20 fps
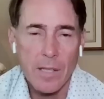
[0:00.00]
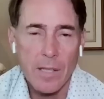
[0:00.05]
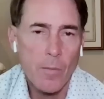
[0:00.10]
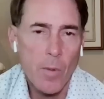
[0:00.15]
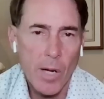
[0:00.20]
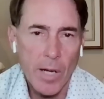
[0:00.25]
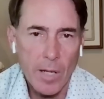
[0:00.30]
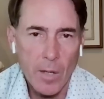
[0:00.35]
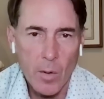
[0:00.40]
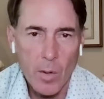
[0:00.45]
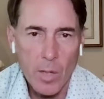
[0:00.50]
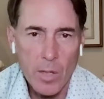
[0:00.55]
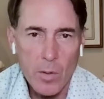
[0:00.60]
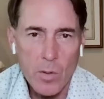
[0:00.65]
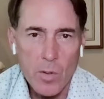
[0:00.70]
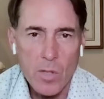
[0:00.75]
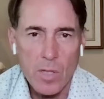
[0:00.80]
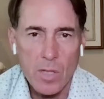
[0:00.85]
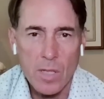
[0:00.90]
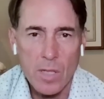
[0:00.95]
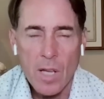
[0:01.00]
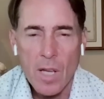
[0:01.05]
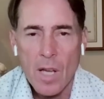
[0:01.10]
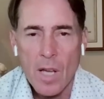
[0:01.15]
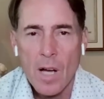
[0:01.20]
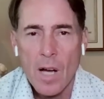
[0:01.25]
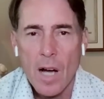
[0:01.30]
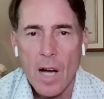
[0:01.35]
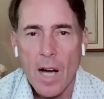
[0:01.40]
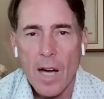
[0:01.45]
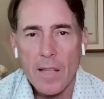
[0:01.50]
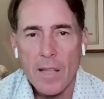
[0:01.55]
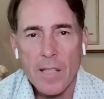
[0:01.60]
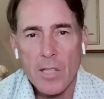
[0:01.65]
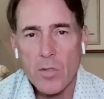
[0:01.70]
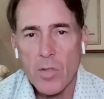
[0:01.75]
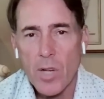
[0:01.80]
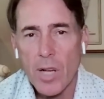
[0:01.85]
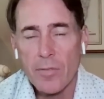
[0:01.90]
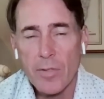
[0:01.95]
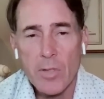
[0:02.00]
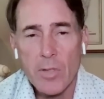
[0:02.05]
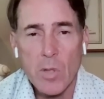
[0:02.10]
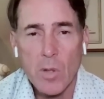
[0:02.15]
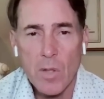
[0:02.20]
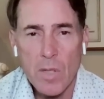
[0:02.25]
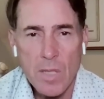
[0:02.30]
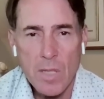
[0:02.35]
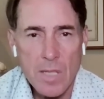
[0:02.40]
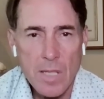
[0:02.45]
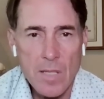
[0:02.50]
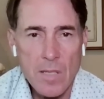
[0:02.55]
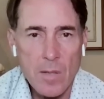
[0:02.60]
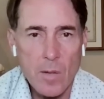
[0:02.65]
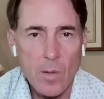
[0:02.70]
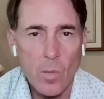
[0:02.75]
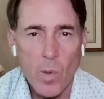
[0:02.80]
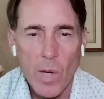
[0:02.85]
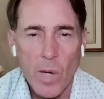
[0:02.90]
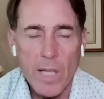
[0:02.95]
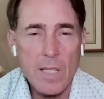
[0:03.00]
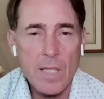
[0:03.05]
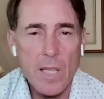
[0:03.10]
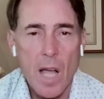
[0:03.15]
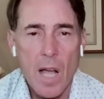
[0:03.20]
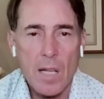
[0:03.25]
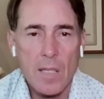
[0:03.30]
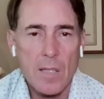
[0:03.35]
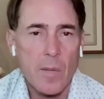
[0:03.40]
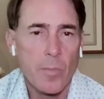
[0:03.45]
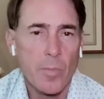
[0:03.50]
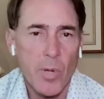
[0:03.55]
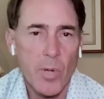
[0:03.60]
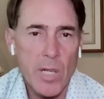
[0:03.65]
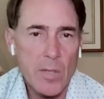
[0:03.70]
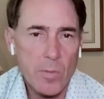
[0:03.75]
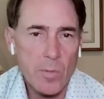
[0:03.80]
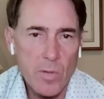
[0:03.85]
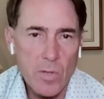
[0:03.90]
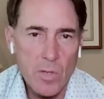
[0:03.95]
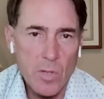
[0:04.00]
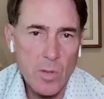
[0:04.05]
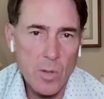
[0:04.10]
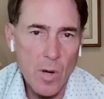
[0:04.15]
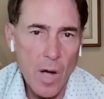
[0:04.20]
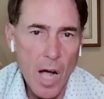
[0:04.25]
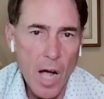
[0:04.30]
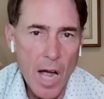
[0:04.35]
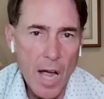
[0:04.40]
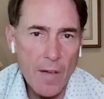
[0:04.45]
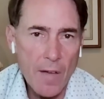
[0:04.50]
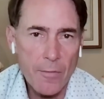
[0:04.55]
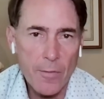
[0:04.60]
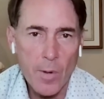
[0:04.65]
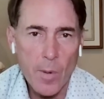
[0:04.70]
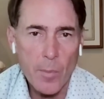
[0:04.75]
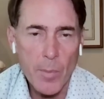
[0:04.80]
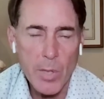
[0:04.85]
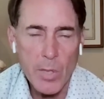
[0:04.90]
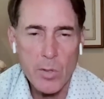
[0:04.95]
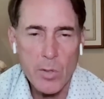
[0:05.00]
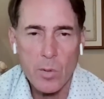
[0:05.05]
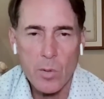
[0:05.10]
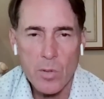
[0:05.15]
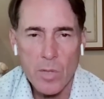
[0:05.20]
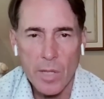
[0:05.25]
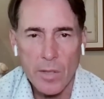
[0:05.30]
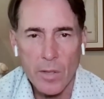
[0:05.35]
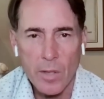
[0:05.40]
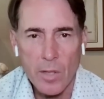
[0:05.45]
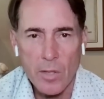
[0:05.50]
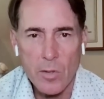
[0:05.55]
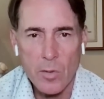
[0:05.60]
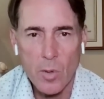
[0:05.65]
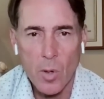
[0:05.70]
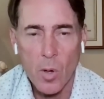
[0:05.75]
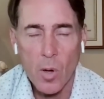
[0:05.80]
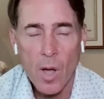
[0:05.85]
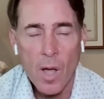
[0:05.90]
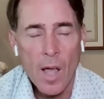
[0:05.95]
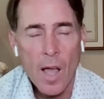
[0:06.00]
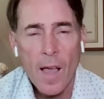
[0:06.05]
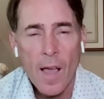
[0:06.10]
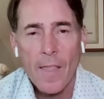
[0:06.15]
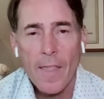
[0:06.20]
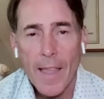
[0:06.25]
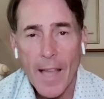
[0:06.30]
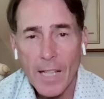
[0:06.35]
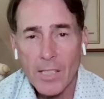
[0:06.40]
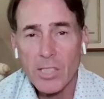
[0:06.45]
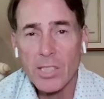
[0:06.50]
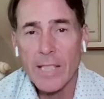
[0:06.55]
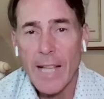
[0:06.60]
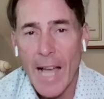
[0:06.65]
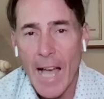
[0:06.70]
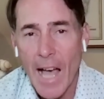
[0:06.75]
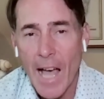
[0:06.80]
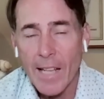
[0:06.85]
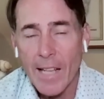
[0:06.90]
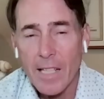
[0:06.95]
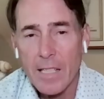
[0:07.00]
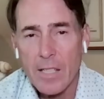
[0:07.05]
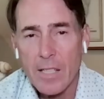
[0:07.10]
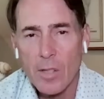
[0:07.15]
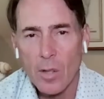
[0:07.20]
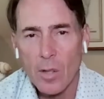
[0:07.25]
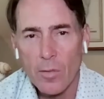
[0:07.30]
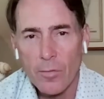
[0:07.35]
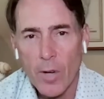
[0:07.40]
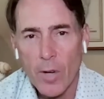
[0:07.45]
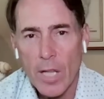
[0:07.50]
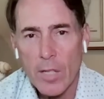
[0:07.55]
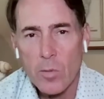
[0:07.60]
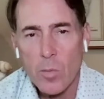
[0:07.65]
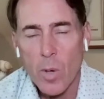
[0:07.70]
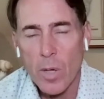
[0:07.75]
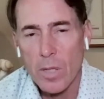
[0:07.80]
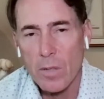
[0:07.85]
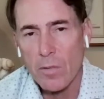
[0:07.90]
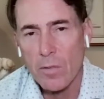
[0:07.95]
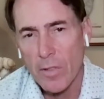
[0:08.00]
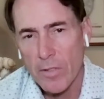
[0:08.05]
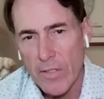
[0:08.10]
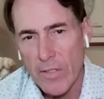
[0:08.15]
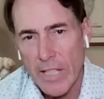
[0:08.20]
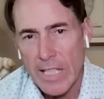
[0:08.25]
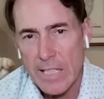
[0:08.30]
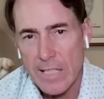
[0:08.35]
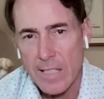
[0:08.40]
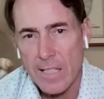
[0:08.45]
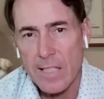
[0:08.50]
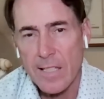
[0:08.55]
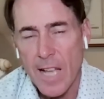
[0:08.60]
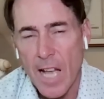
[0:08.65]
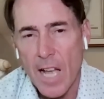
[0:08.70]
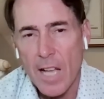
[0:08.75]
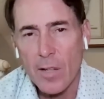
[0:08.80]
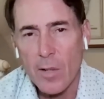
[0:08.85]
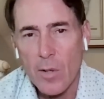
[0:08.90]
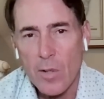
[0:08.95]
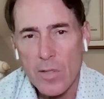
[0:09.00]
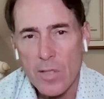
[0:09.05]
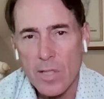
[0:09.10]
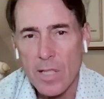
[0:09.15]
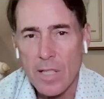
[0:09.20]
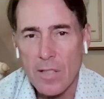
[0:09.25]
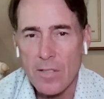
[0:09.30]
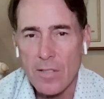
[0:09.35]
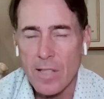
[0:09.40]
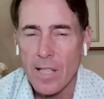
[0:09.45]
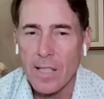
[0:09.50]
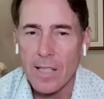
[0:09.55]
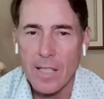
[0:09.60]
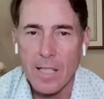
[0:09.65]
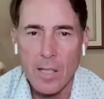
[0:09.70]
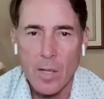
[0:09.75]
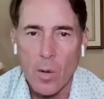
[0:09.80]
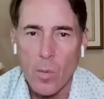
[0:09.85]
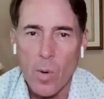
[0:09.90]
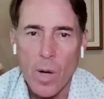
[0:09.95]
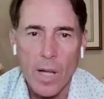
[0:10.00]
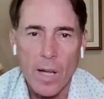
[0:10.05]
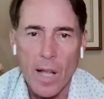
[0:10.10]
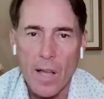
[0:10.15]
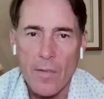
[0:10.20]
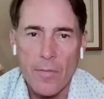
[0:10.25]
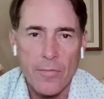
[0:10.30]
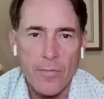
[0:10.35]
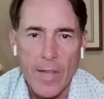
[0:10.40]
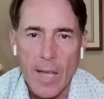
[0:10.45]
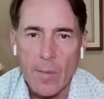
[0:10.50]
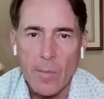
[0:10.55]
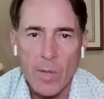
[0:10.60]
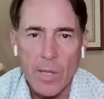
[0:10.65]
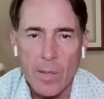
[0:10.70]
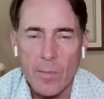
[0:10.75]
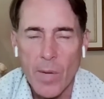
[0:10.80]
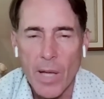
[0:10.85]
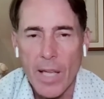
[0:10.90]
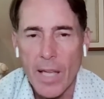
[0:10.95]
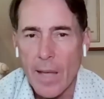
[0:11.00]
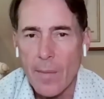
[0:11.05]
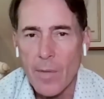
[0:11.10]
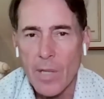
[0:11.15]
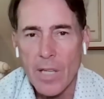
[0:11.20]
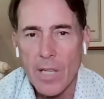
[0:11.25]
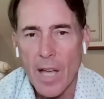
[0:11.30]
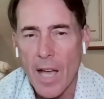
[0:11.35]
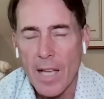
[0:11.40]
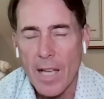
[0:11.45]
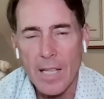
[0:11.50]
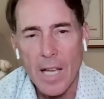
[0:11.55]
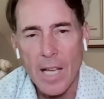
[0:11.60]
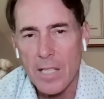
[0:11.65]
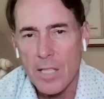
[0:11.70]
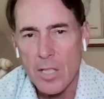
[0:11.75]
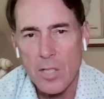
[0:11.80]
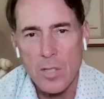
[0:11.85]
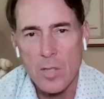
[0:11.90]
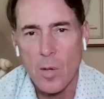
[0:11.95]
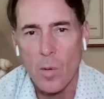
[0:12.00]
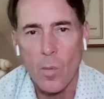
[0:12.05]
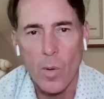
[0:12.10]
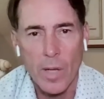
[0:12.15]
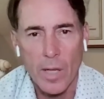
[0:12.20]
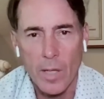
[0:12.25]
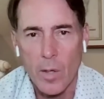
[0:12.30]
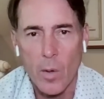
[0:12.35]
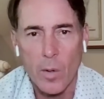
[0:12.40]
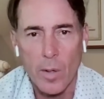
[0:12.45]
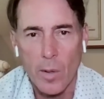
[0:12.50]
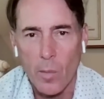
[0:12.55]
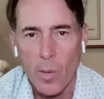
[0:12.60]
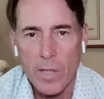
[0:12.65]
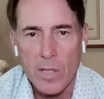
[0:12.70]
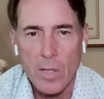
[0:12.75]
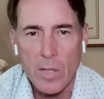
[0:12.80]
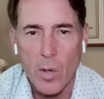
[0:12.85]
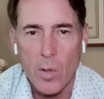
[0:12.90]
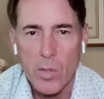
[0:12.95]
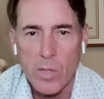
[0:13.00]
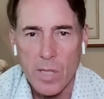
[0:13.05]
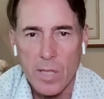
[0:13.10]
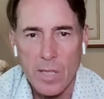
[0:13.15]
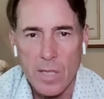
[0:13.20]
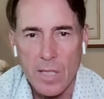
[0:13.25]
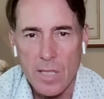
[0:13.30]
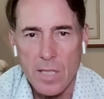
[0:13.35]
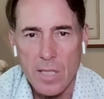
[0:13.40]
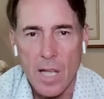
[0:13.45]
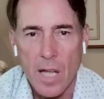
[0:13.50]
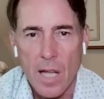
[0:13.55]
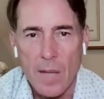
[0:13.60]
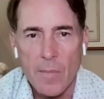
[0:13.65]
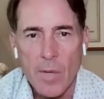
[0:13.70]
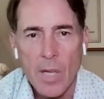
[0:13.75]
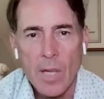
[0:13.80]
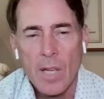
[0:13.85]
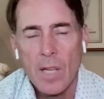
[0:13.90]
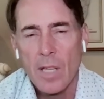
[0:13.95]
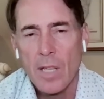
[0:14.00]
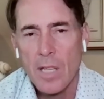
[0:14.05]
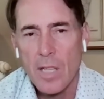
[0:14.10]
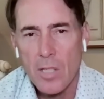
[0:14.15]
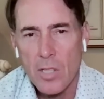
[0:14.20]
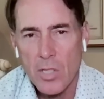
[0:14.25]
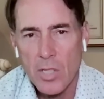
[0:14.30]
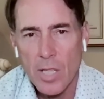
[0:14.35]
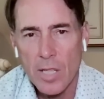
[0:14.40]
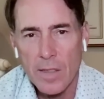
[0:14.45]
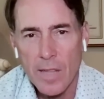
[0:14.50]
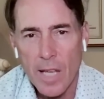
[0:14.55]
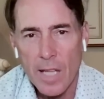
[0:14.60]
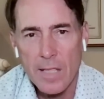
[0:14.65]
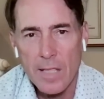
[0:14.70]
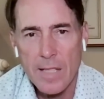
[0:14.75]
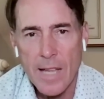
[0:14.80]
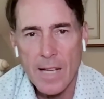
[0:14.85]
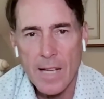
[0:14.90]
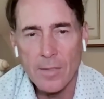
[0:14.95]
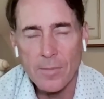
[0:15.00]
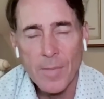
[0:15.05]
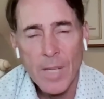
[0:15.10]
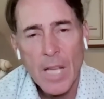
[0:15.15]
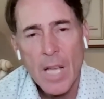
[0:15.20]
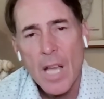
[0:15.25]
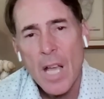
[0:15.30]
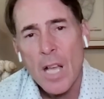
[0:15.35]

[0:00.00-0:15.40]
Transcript: He wanted to go to Houston. Uh, they tried for Dylan Cease to the White Sox. The price was too high for a pitcher who's under control. They actually had a deal for Eduardo Rodriguez, the Tigers, and he's like, you know what? I have family in Miami. I, I just don't want to go to the West Coast at this time. Yeah. He shut that down.